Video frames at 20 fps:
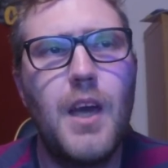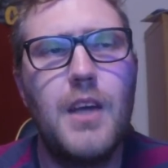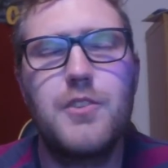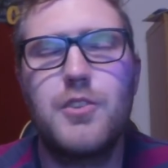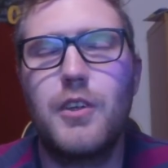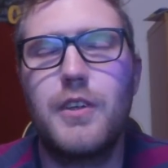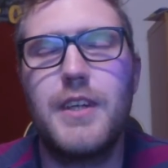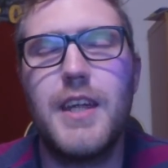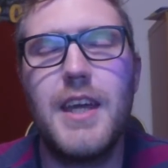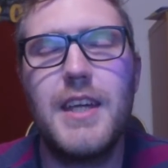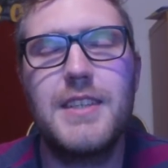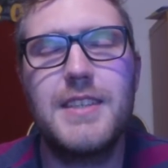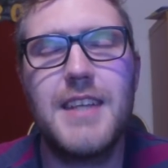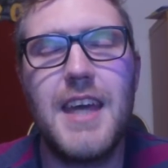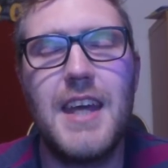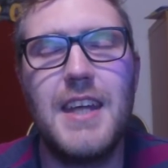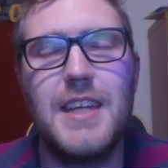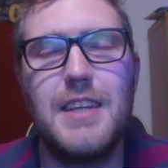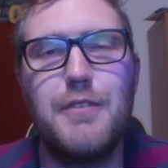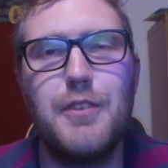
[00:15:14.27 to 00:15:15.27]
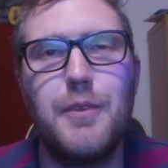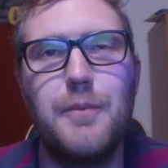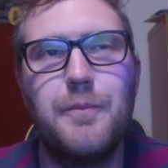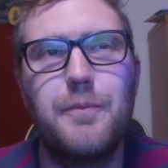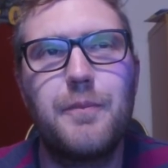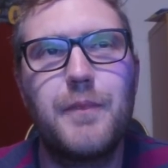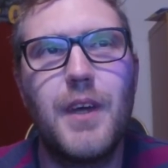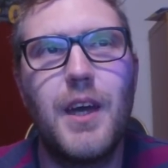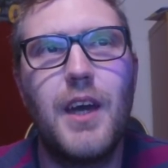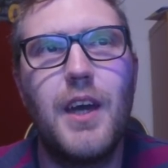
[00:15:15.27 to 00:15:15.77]
Sorry, next 10 even.
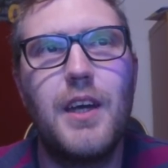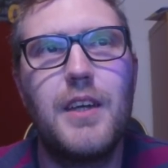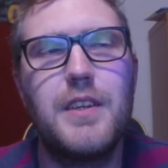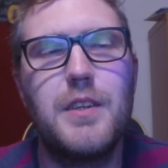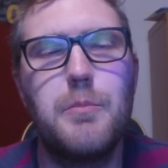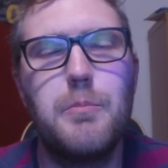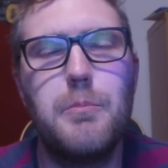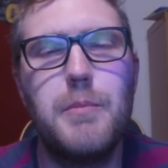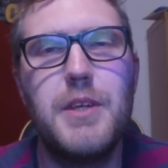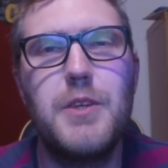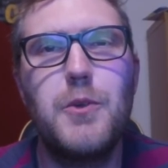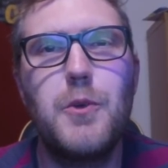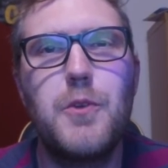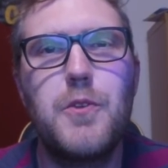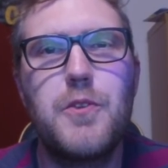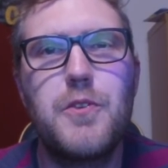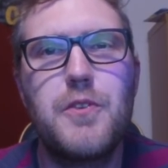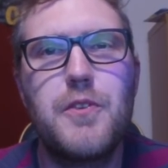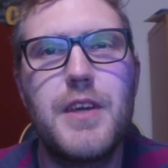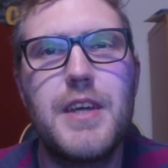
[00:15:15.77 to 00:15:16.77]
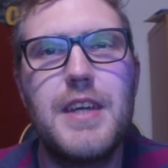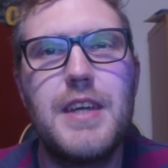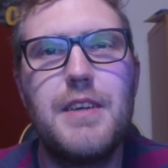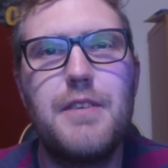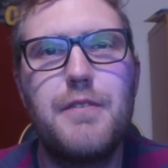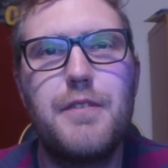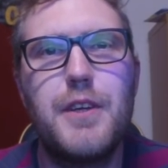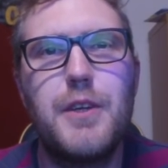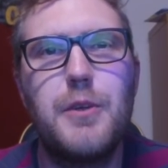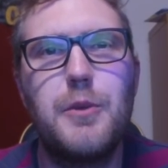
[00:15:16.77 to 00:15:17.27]
The middle three
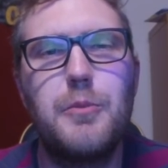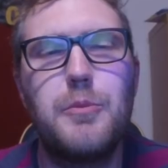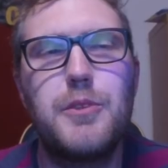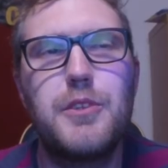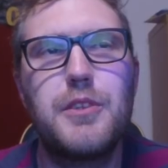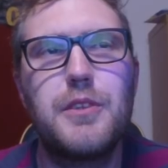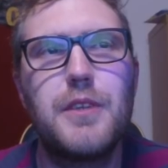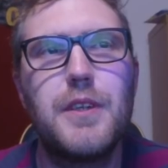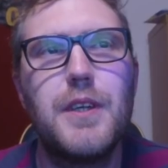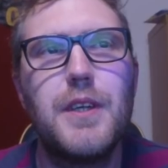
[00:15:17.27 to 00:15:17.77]
films.